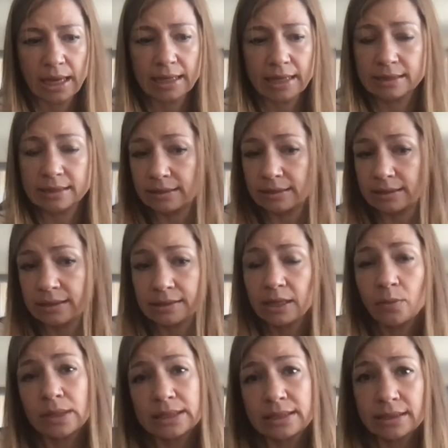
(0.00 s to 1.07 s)
and till
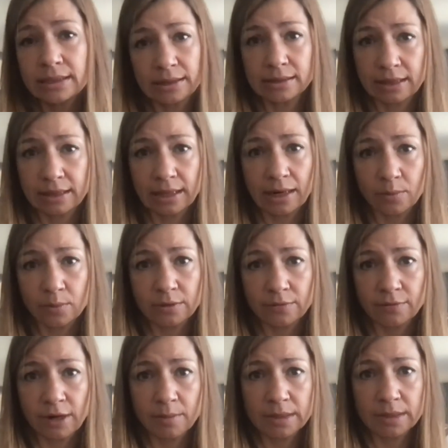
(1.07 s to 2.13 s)
they were sitting there with the
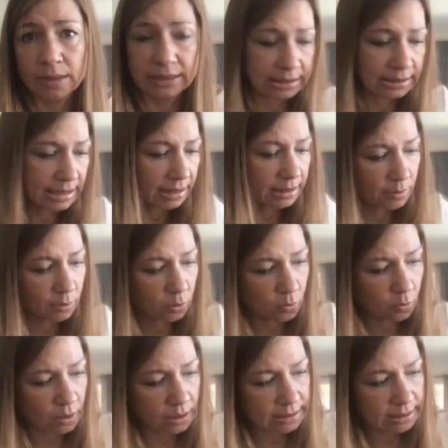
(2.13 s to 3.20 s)
farmers and tell them,
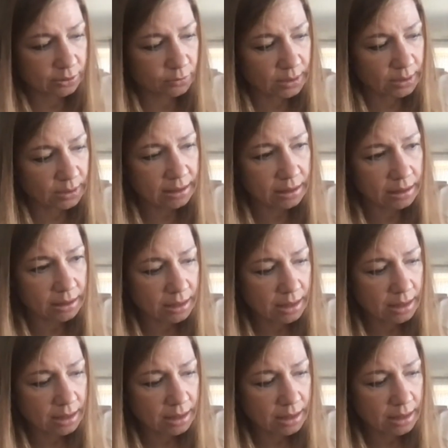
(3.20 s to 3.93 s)
look, when it's green,